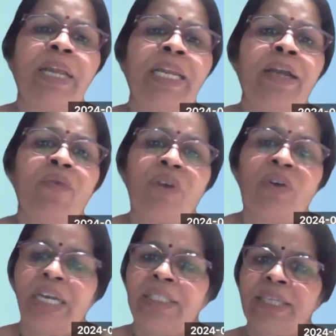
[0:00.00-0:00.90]
many of
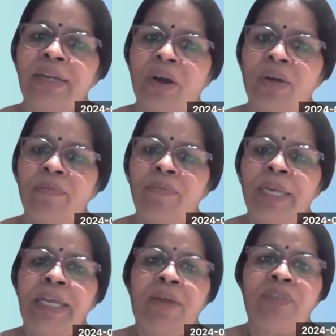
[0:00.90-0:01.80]
the
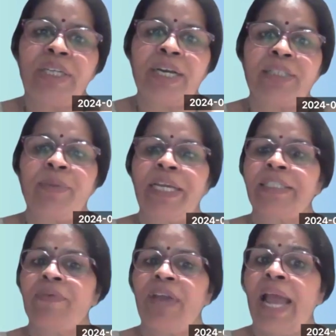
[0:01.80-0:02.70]
tasks
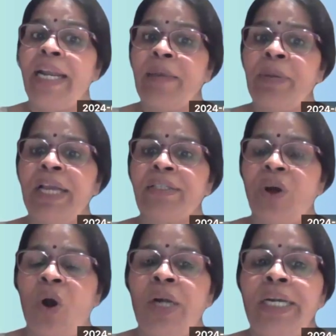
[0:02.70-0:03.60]
because of NABH
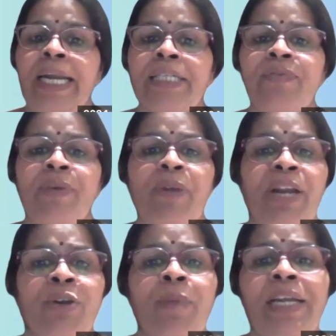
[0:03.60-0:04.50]
audits, we
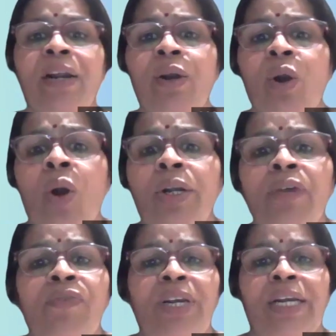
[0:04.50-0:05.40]
need to maintain a lot
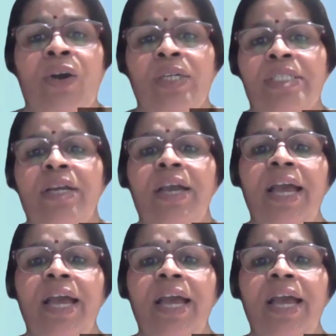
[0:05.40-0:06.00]
of records.